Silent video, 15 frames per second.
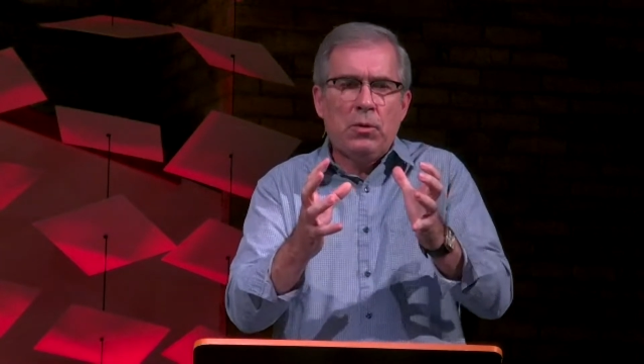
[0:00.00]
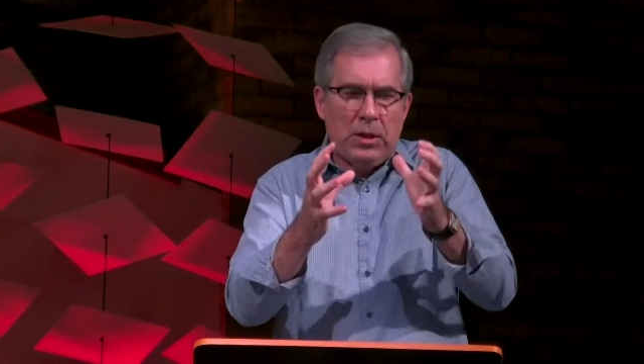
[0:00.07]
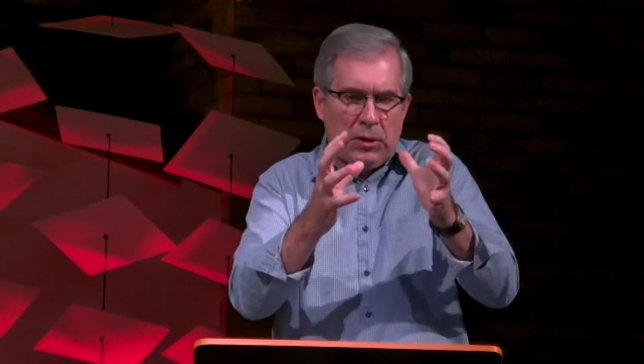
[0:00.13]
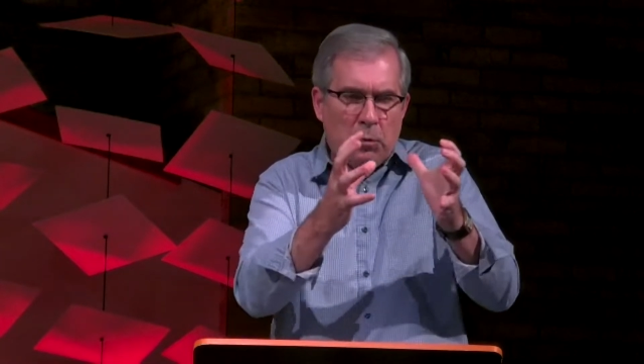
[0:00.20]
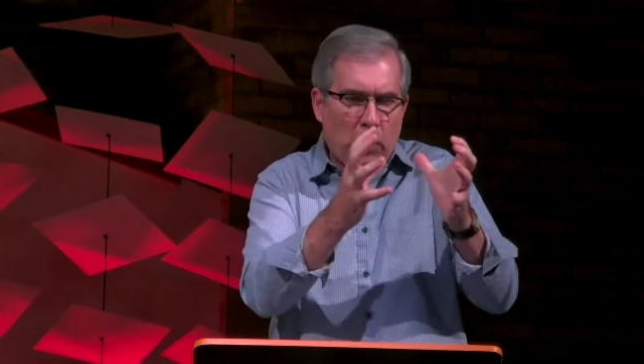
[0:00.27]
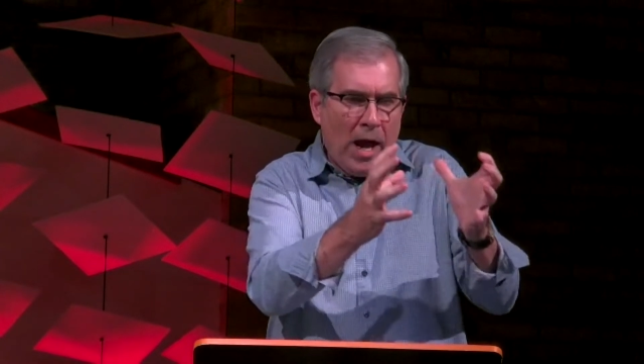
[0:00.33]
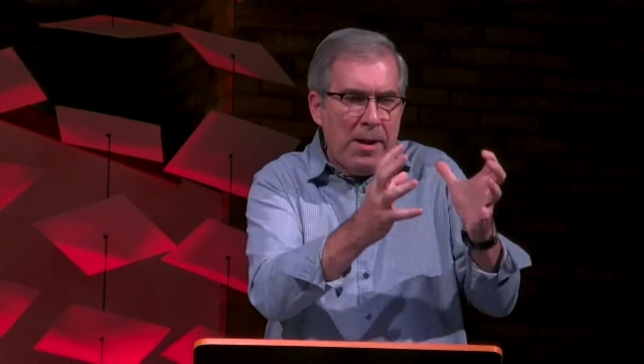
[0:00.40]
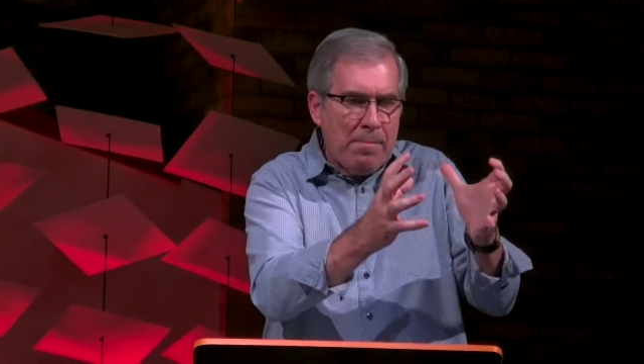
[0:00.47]

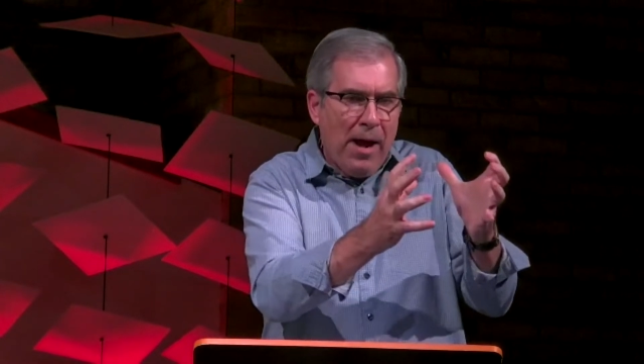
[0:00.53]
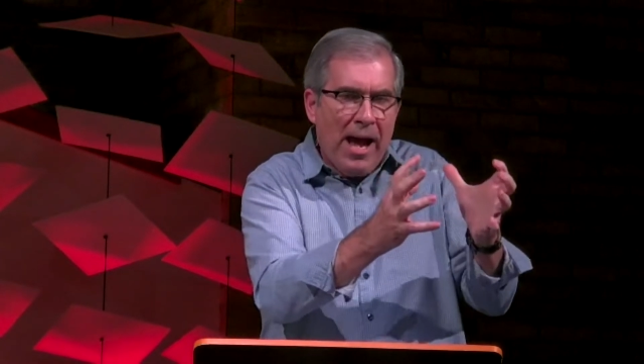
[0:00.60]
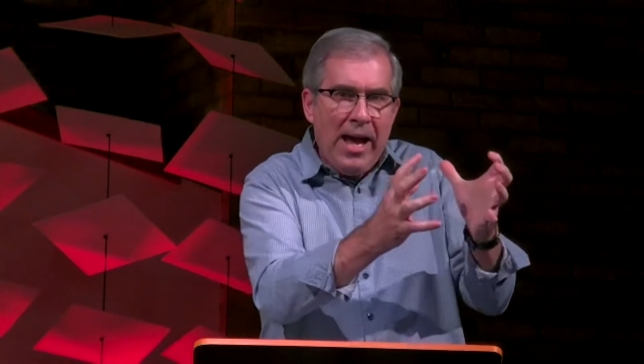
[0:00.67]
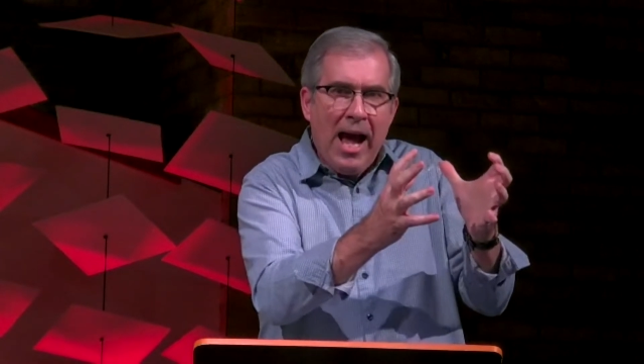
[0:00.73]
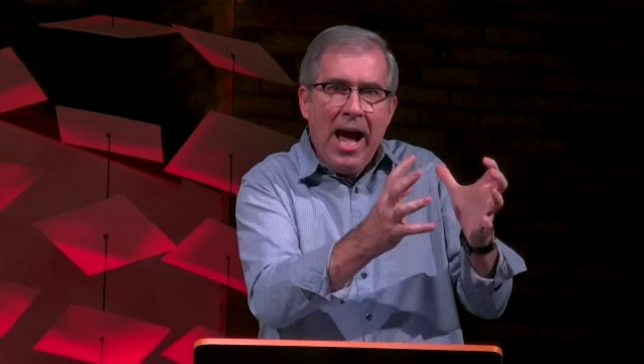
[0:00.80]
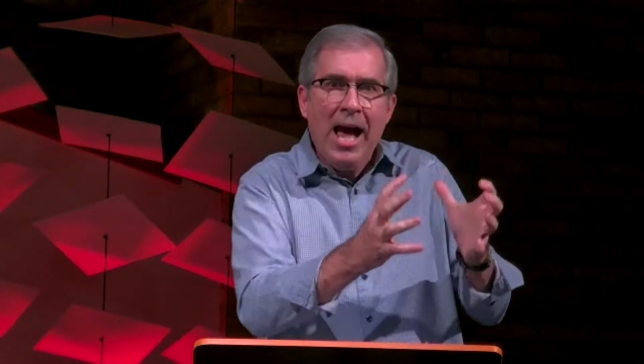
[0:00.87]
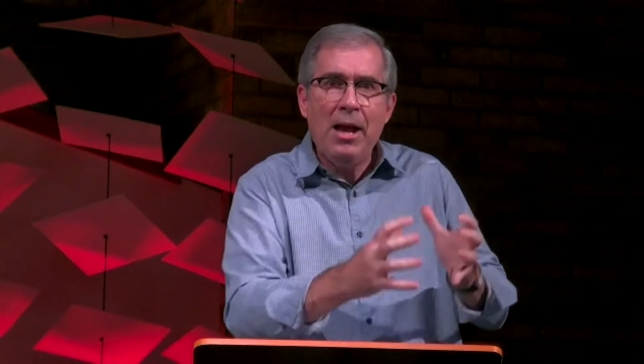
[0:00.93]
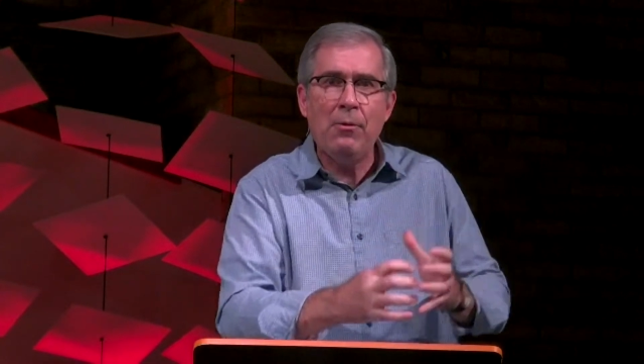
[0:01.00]
was right by
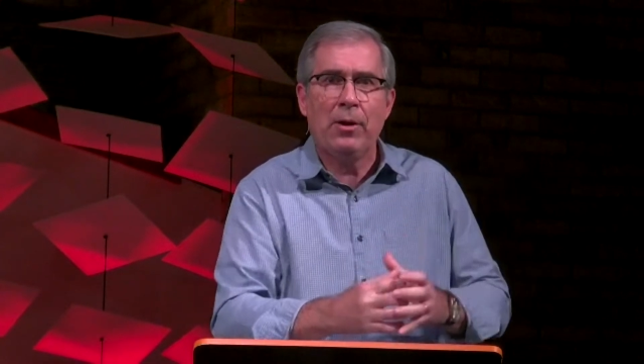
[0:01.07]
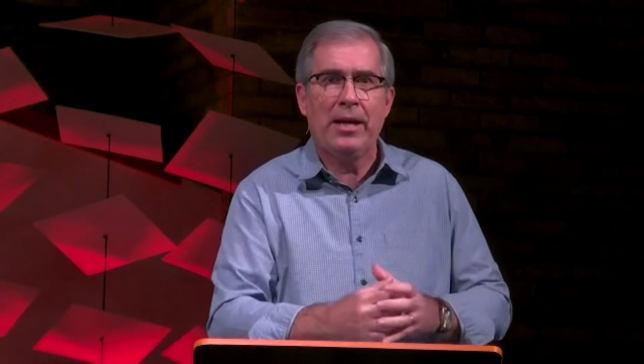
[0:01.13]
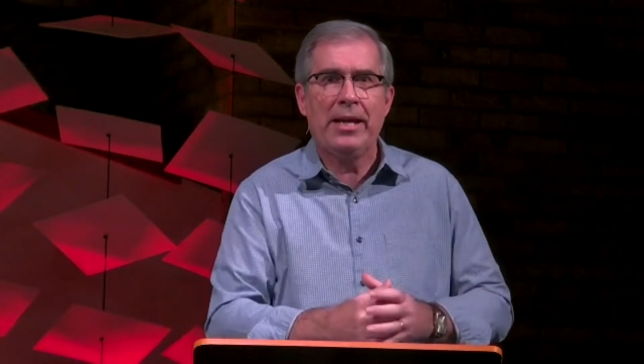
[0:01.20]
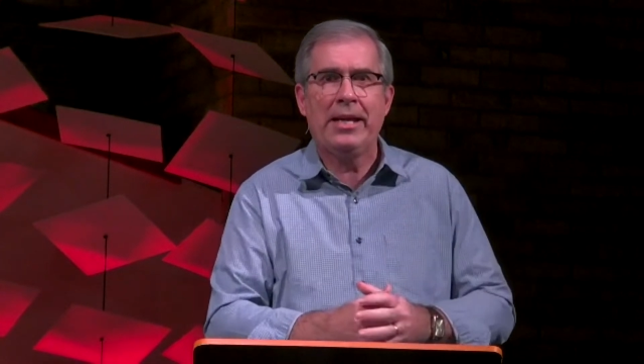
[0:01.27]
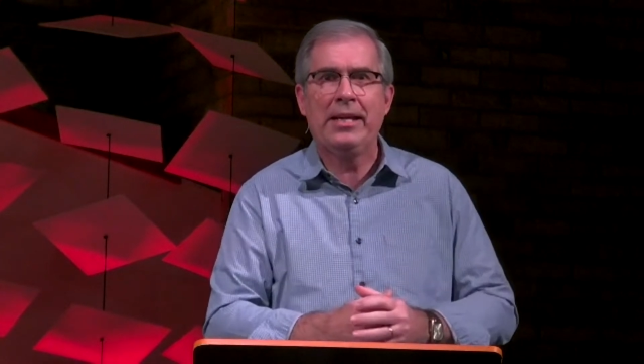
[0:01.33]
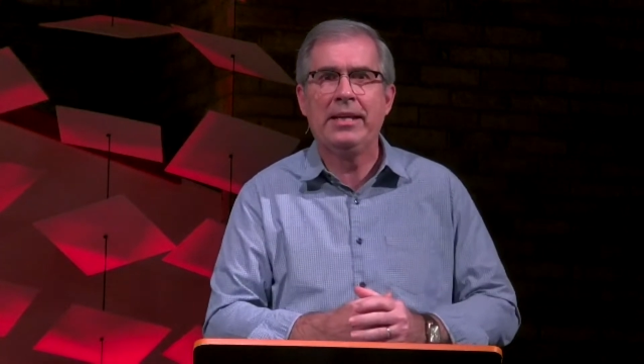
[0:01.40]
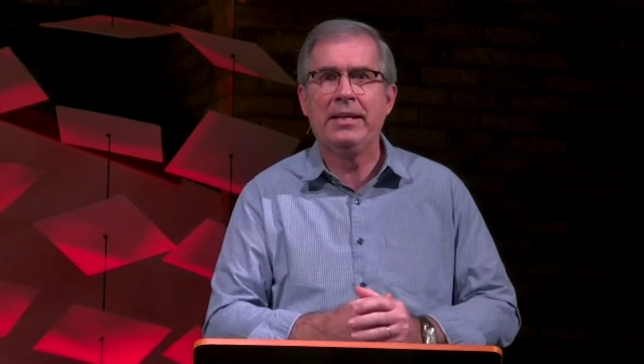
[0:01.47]
a highway.